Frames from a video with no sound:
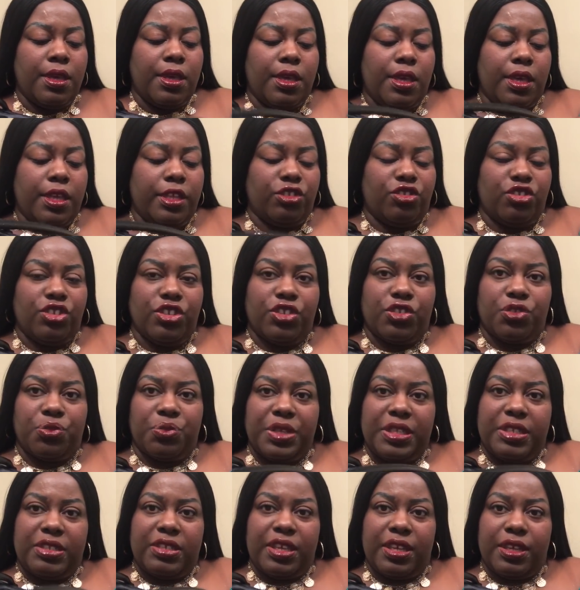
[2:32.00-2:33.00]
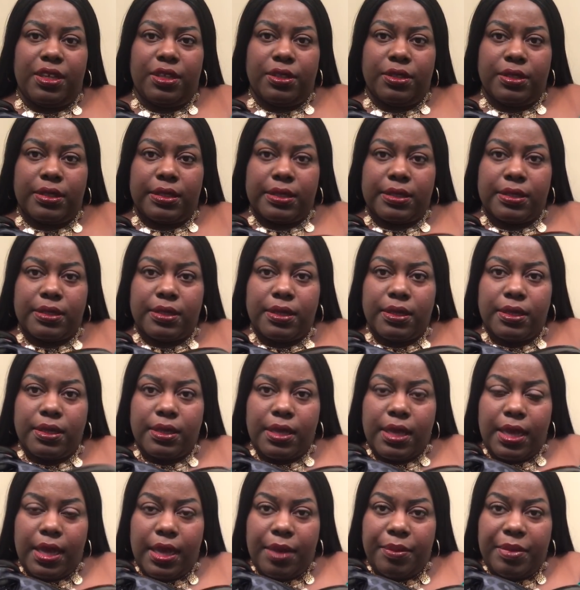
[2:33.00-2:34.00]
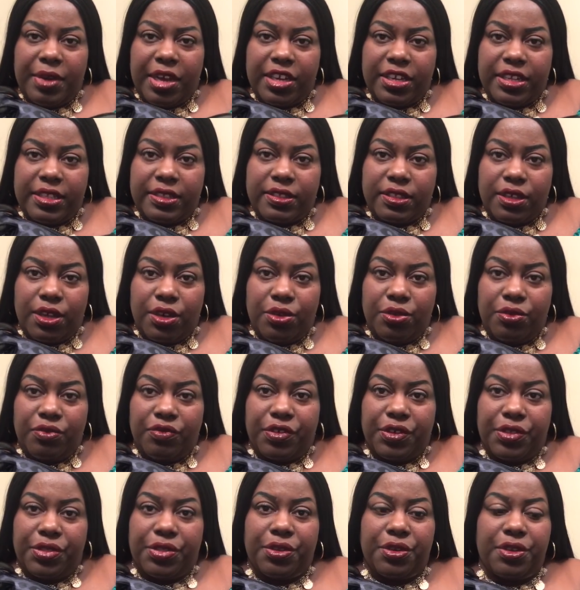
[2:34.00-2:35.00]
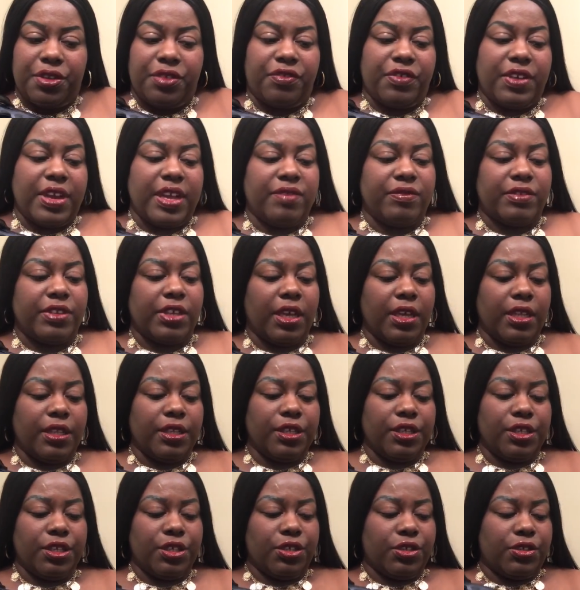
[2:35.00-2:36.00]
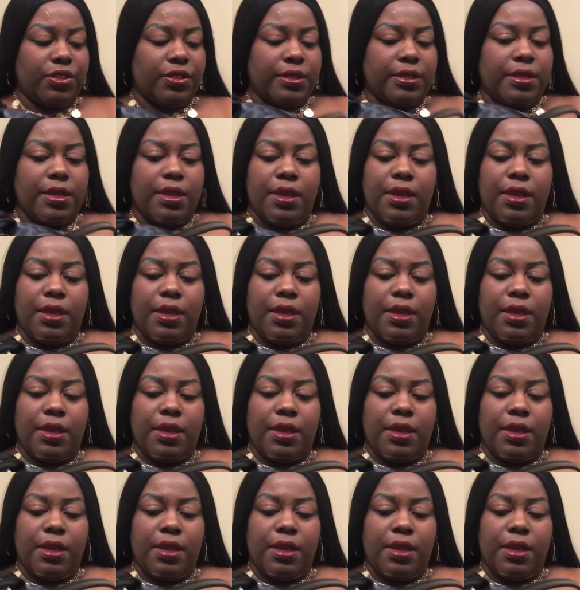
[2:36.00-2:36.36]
It just retails on its own for $35.